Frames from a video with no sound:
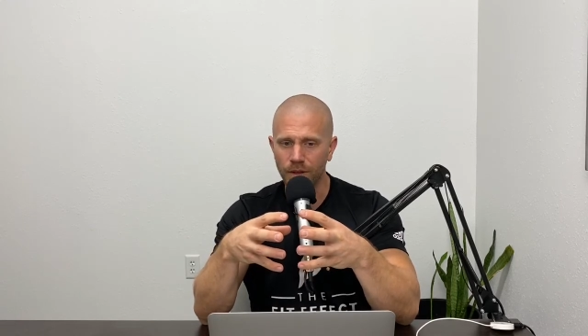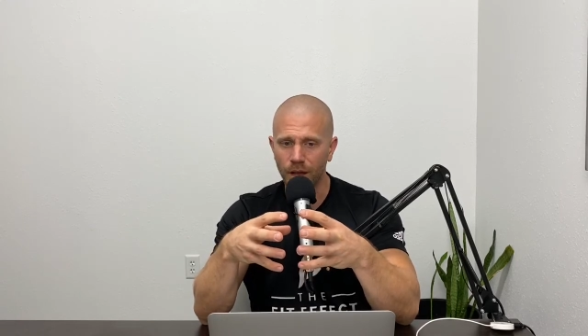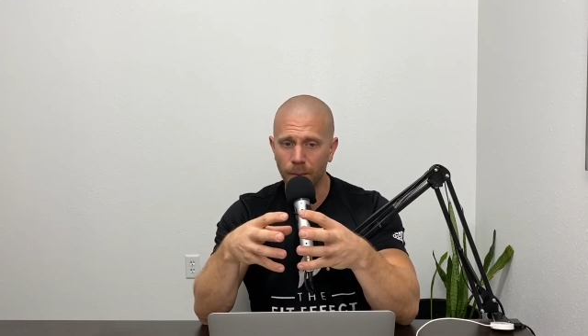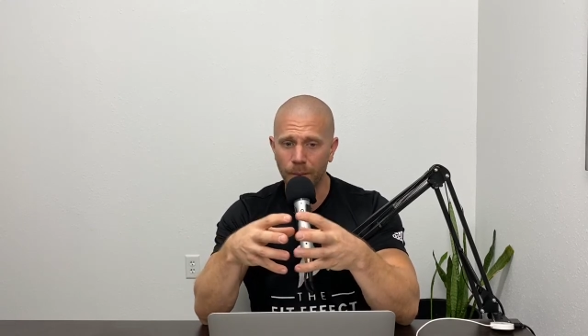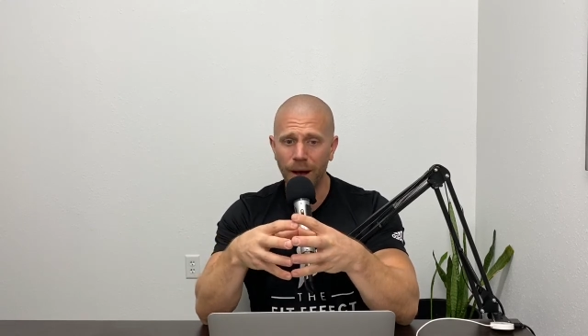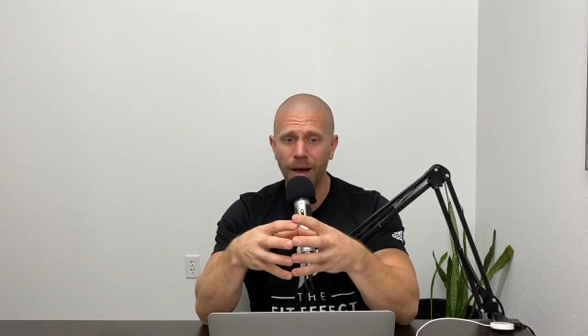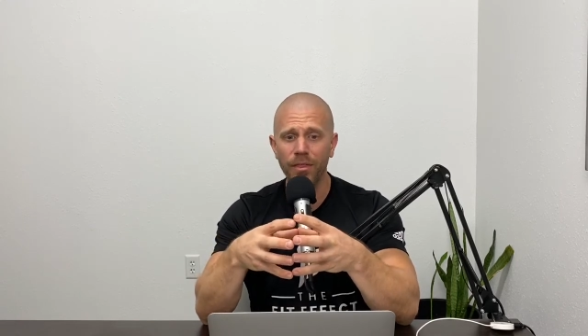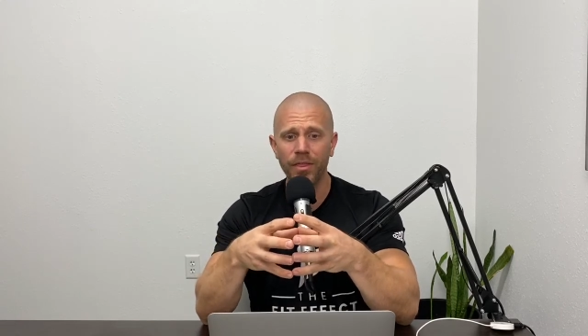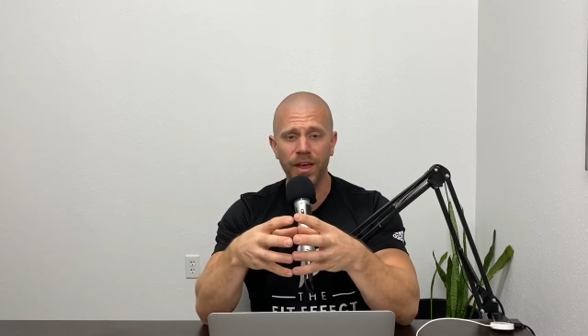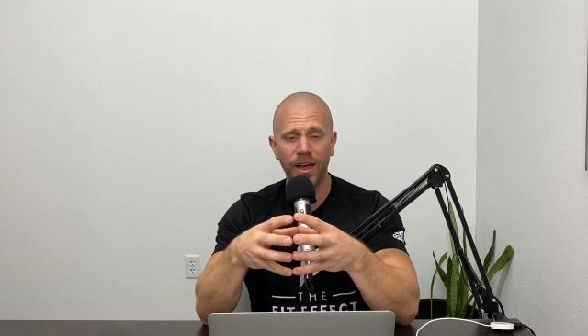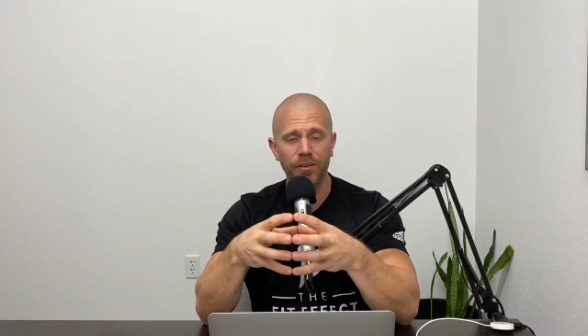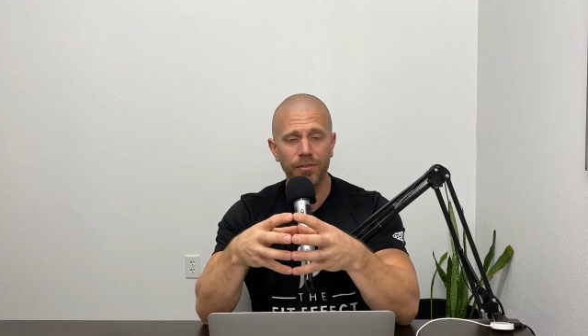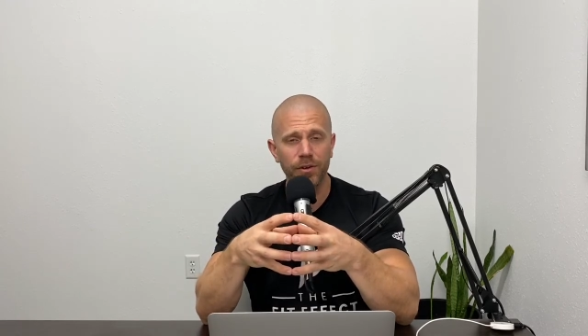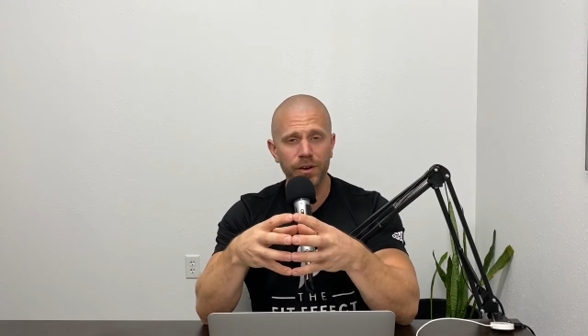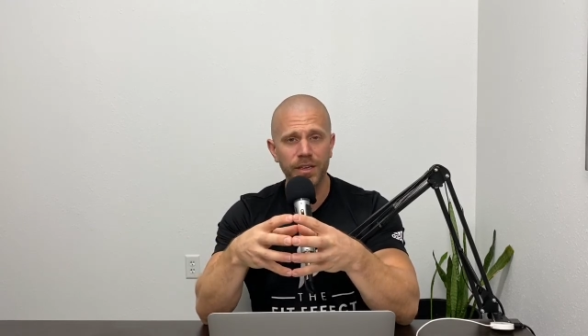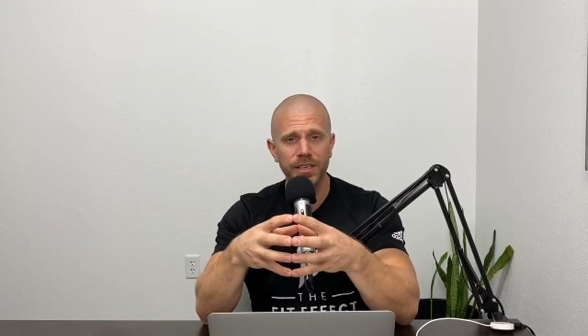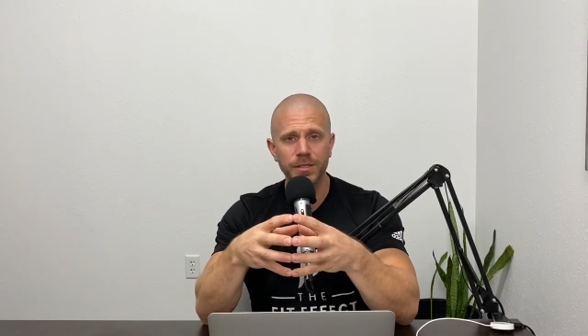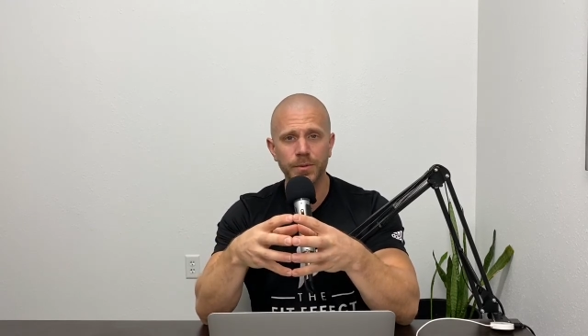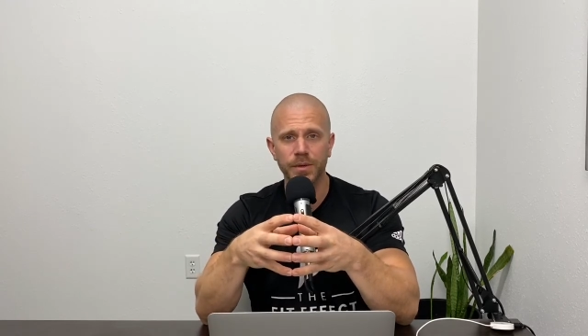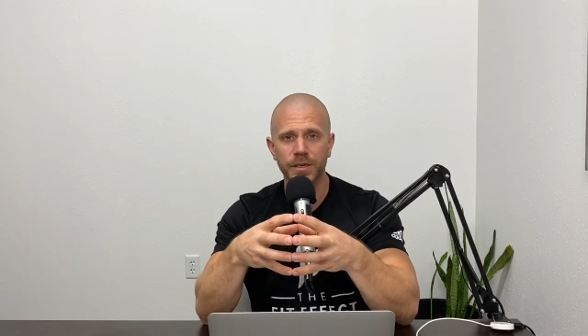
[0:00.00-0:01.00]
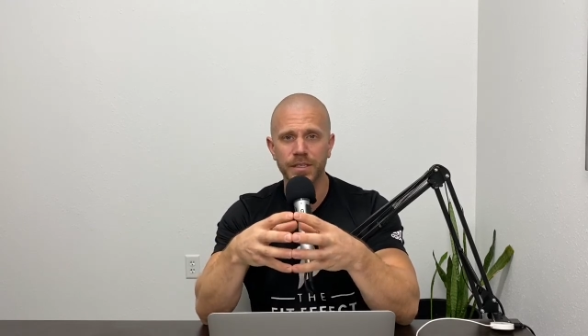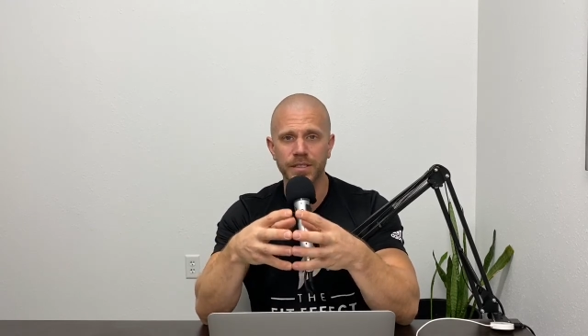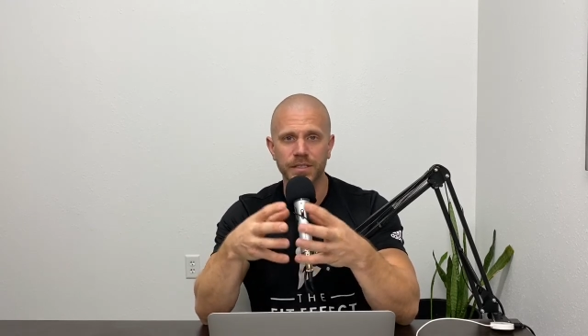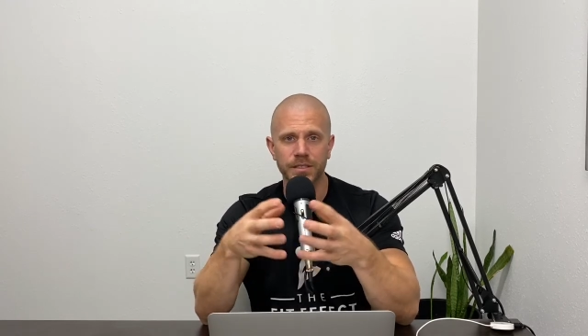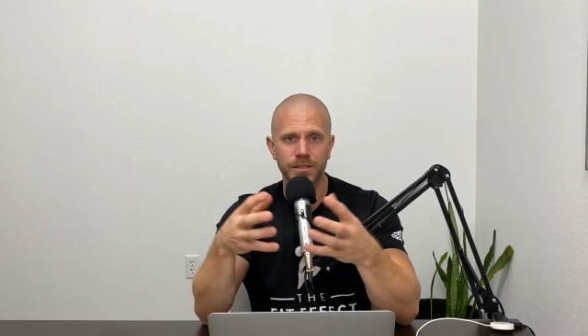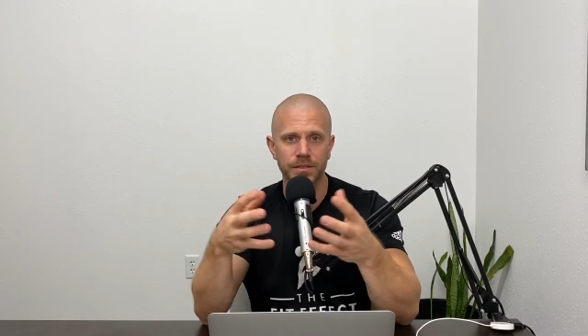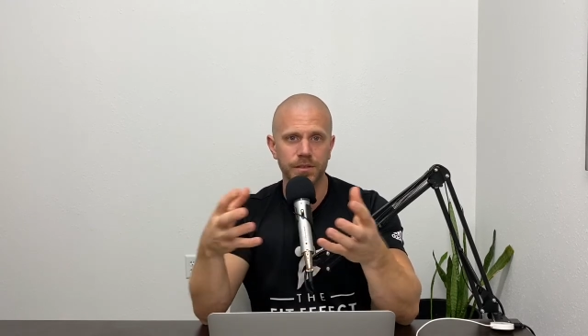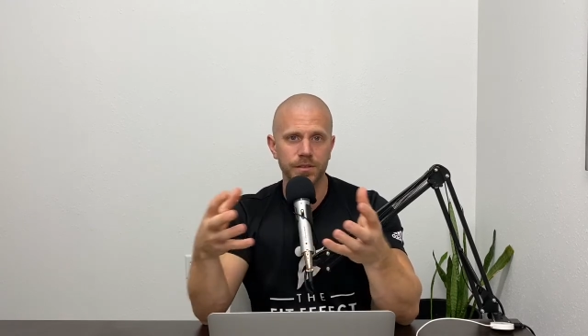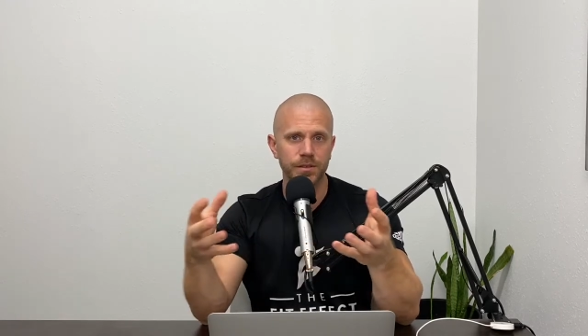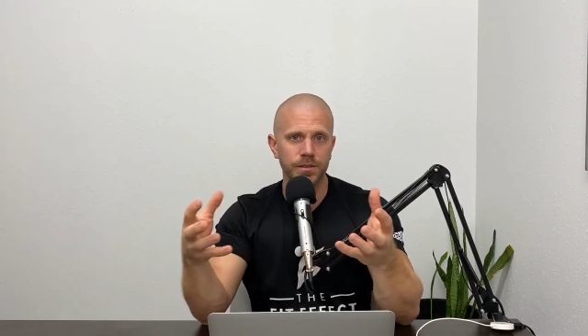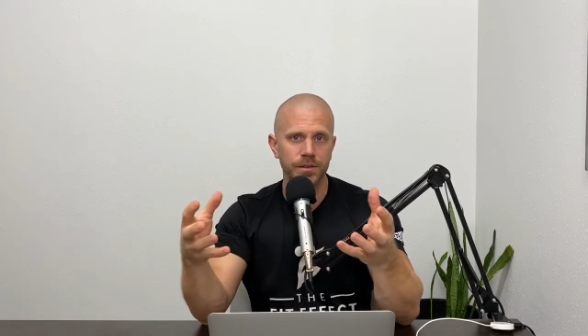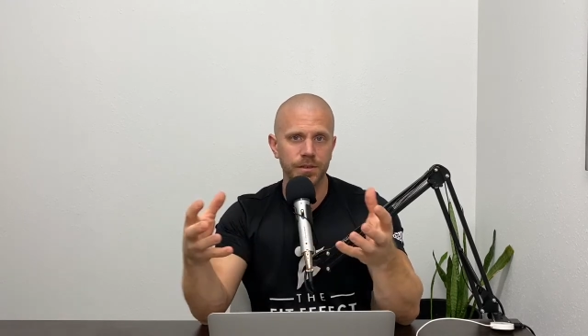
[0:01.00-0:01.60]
about thankfulness because,